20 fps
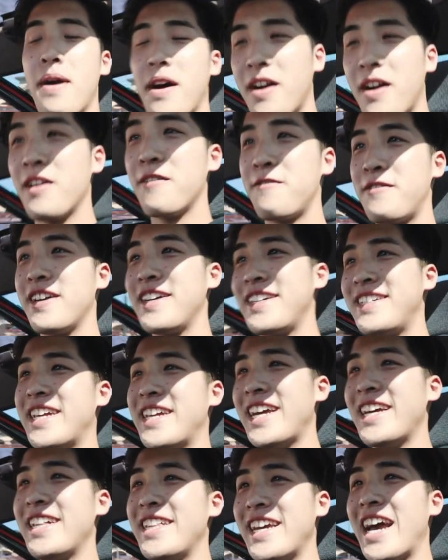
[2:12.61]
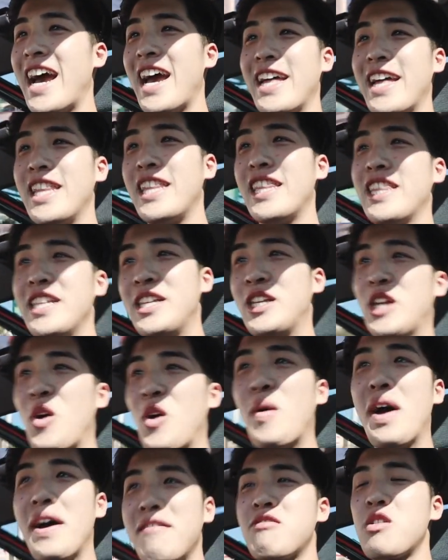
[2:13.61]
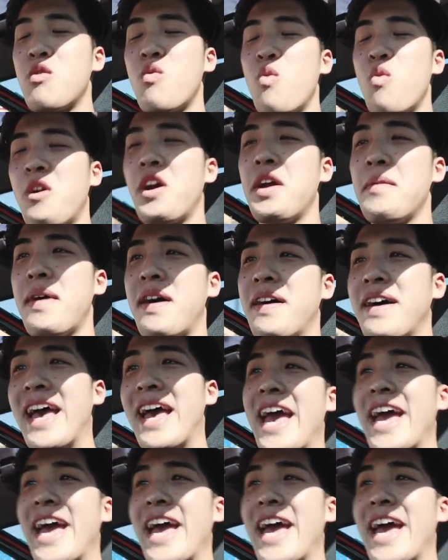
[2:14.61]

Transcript: perfect daily. I don't have to worry about